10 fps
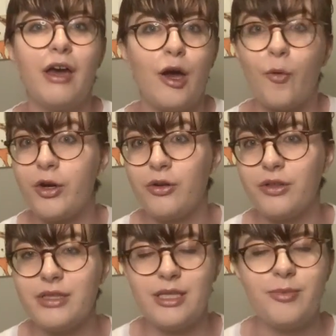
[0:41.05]
I want to know
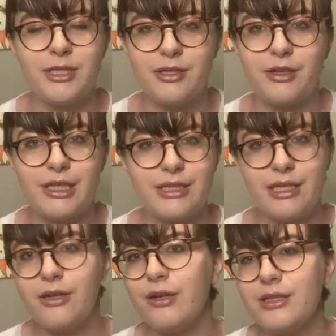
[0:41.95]
their deepest, darkest
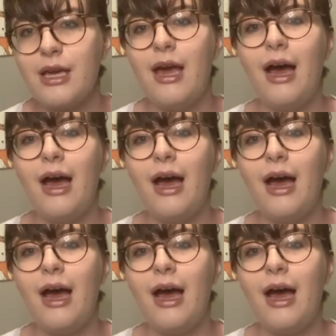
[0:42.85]
secrets.